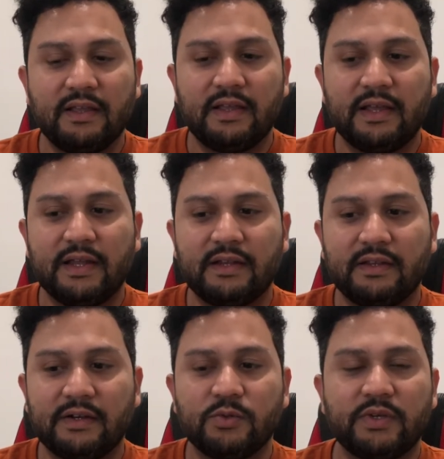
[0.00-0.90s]
and there
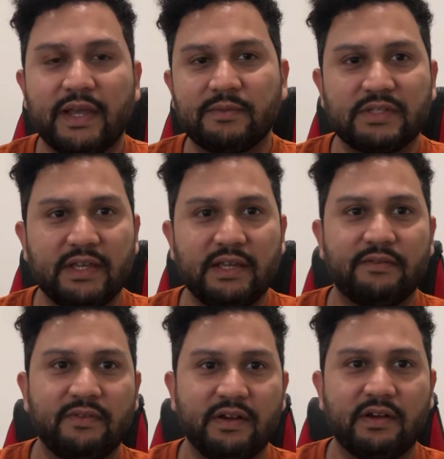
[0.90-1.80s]
are two camps again,
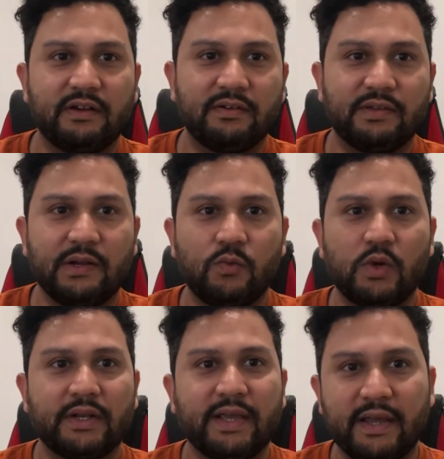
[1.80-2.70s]
where
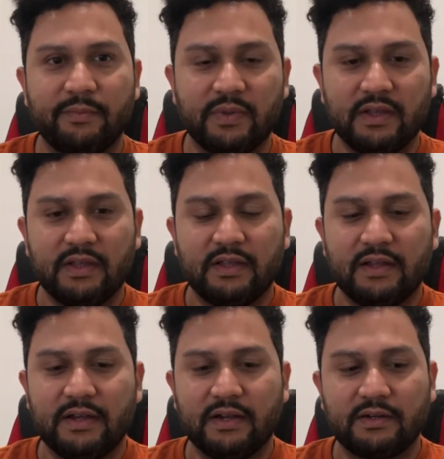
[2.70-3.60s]
one camp
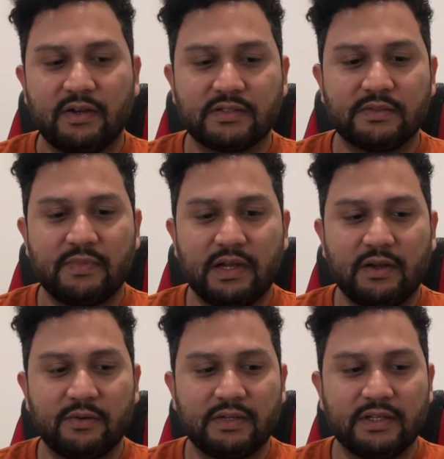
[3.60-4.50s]
talks
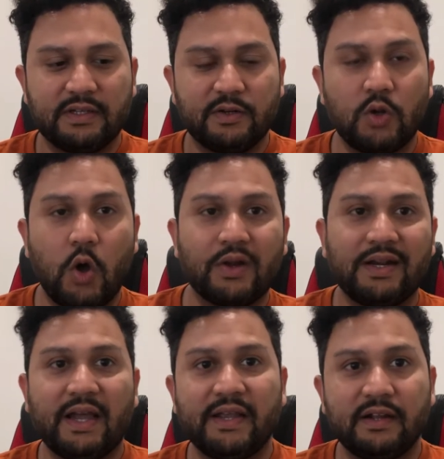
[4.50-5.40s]
about
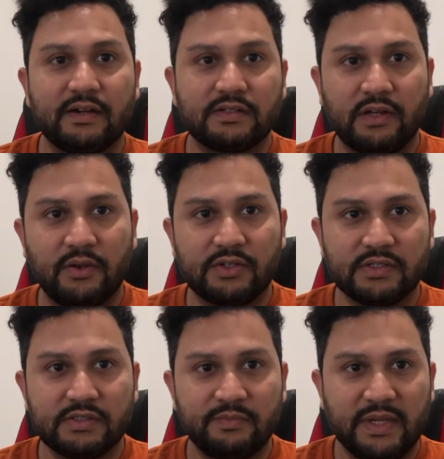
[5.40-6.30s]
non-LiDAR
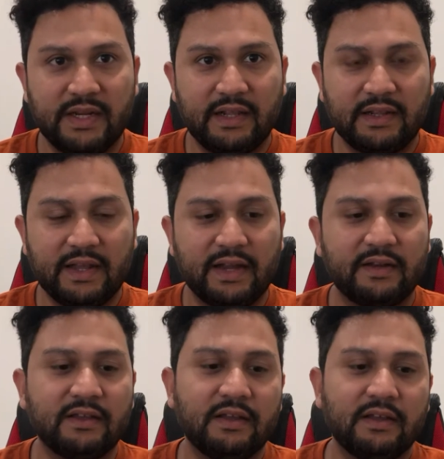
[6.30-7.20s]
solutions, meaning
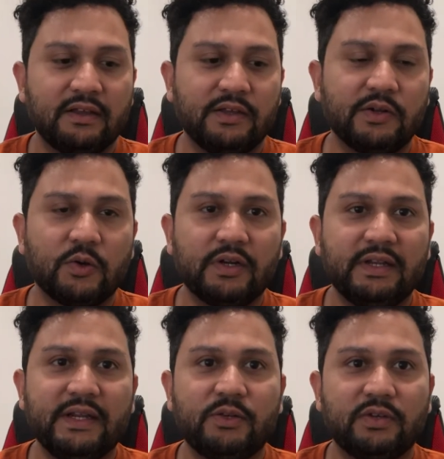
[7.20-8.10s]
that you don't
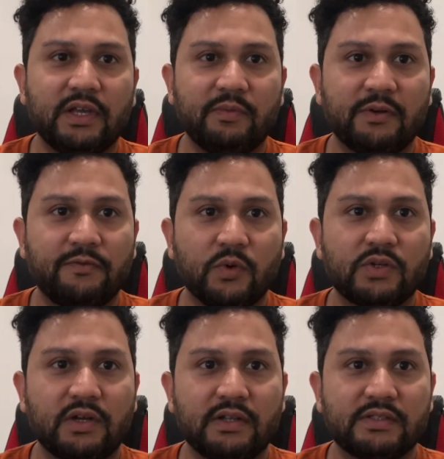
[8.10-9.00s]
need to emit
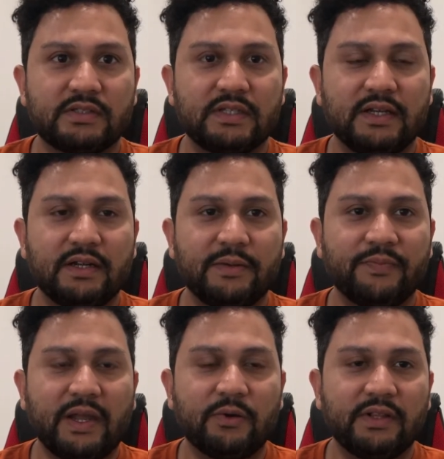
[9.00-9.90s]
photons
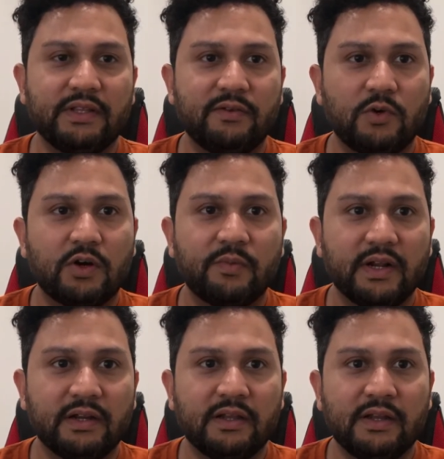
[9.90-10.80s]
out in the
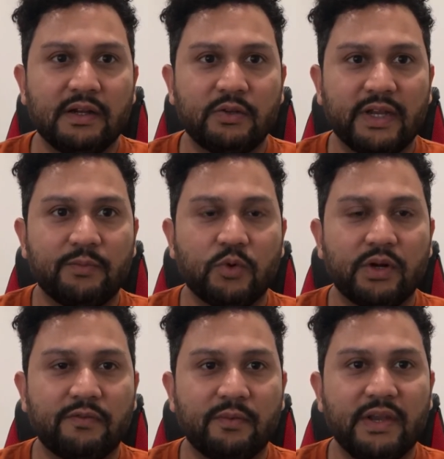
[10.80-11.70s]
environment to get more
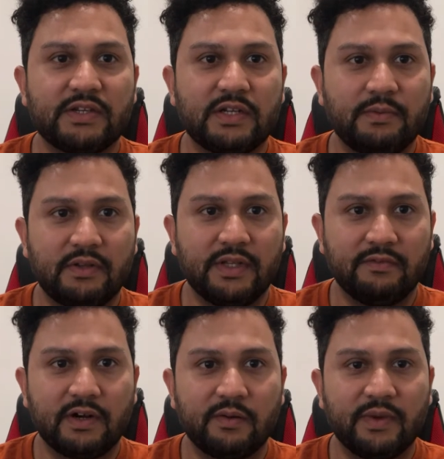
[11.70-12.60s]
information about the
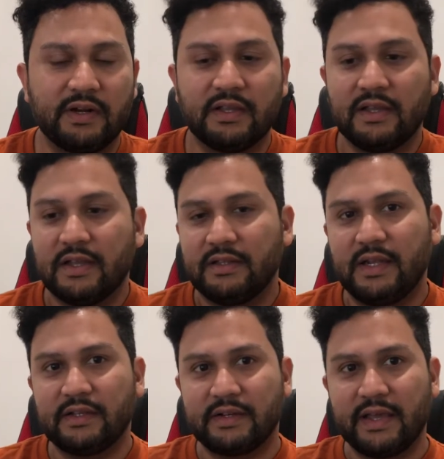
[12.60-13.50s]
environment. The
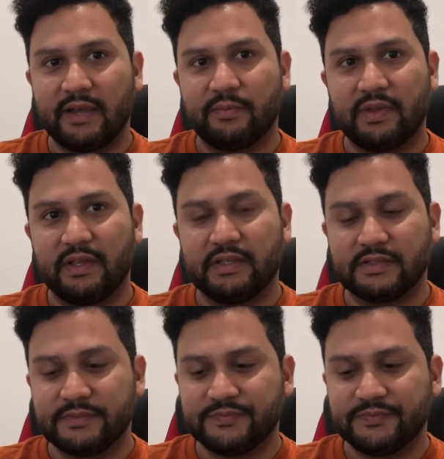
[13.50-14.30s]
other camp is